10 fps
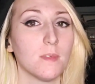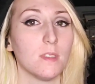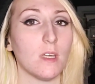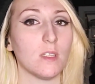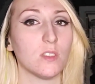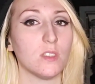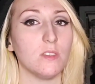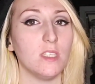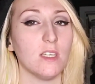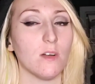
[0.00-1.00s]
Nice
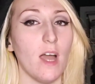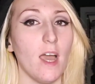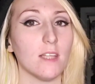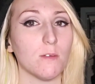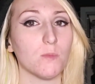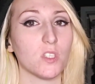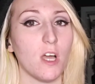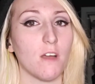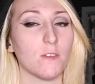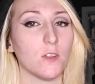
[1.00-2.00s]
Neil Adams
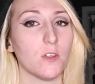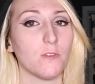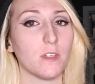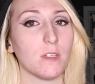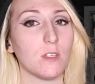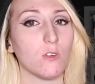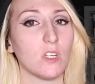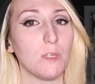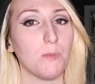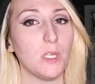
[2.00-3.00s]
cover, very
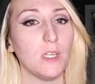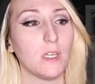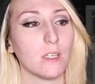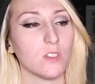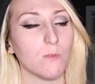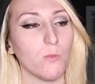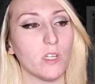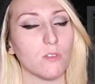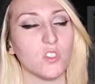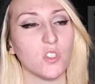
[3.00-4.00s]
creepy. Got some
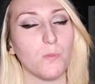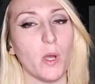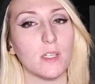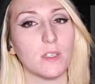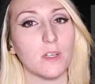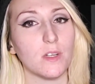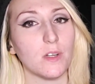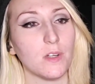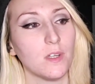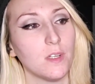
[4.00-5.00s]
weird
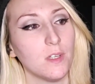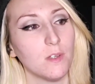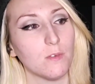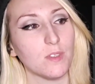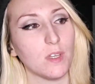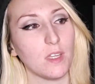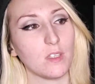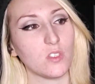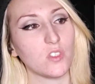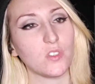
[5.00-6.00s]
spider with like a
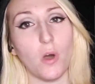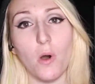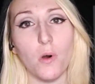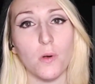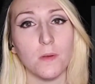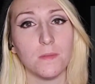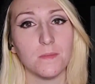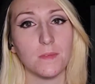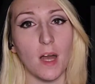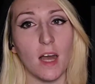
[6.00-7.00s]
skull.
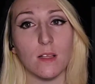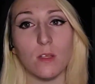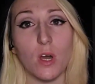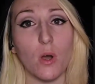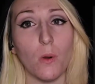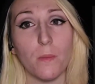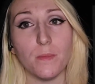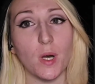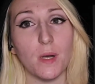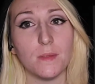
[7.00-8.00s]
I don't know,
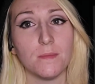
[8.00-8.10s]
but